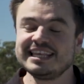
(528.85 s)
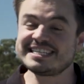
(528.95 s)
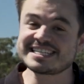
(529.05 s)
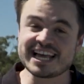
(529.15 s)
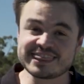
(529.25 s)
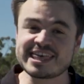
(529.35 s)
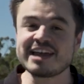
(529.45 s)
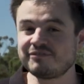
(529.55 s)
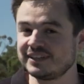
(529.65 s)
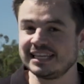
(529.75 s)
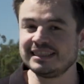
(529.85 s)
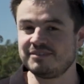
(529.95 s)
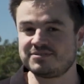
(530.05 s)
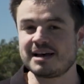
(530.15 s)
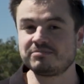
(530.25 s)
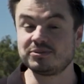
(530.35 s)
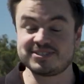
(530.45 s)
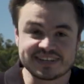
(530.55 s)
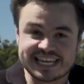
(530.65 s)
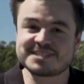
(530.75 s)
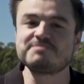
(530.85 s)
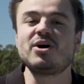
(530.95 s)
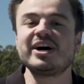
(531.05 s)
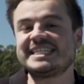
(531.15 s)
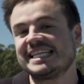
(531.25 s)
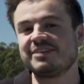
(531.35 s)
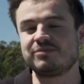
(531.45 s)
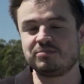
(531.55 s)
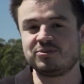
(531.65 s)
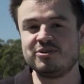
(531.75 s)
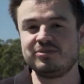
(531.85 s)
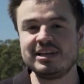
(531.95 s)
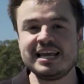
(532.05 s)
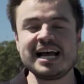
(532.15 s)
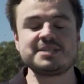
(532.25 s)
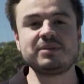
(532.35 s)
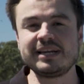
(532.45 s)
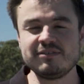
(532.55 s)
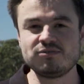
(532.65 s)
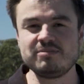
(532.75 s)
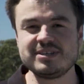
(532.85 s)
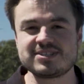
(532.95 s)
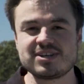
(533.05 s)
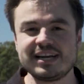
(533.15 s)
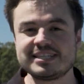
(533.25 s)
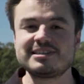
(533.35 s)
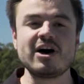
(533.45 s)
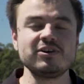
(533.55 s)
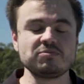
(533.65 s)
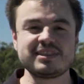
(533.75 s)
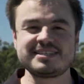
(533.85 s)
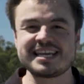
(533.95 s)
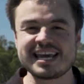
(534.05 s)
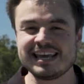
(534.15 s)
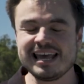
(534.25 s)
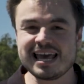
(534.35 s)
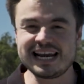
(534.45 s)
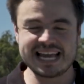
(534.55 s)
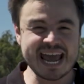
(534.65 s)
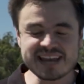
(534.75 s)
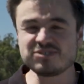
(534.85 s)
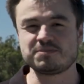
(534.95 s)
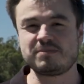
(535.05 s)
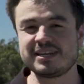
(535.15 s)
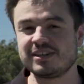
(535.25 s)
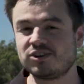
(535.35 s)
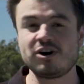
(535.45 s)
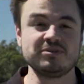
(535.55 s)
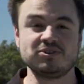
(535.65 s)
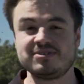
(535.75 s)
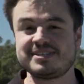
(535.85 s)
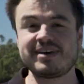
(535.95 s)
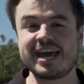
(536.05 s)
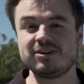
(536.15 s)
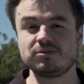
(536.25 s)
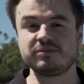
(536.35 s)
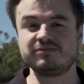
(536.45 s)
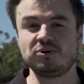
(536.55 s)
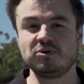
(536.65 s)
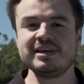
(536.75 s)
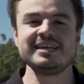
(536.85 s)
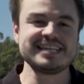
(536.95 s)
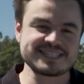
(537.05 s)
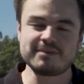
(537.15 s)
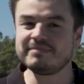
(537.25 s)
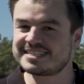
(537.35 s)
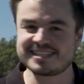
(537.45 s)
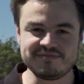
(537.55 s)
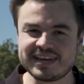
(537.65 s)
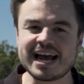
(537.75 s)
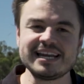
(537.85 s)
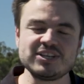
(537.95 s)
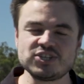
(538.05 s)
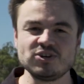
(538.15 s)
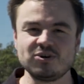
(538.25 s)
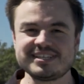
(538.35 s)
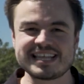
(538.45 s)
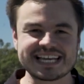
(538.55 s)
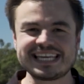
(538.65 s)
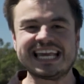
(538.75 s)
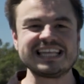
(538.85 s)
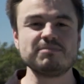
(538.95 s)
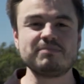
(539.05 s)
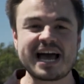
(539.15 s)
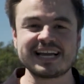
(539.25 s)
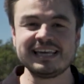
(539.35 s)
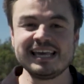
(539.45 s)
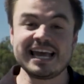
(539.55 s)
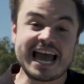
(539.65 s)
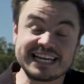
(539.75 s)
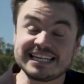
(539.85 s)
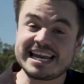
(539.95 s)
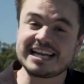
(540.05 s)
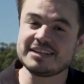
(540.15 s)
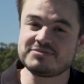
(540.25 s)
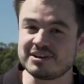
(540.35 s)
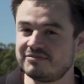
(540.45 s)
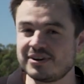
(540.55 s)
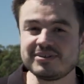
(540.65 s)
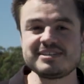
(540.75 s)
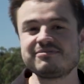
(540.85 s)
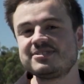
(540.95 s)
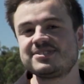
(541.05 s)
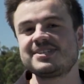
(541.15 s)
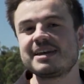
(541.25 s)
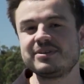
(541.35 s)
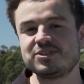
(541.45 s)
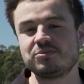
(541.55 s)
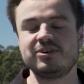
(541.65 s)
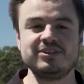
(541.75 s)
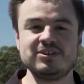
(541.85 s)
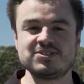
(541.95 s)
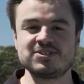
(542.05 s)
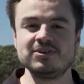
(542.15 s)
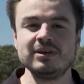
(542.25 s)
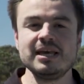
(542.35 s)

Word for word: This car thankfully lives up to it. So it gets my tick of approval, has plenty of room inside, it's loaded with tech and it handles better than Commodore has ever handled before. Yes, I miss the V8 engine noise and that kick in the back and it now lives in a very different segment to where it used to.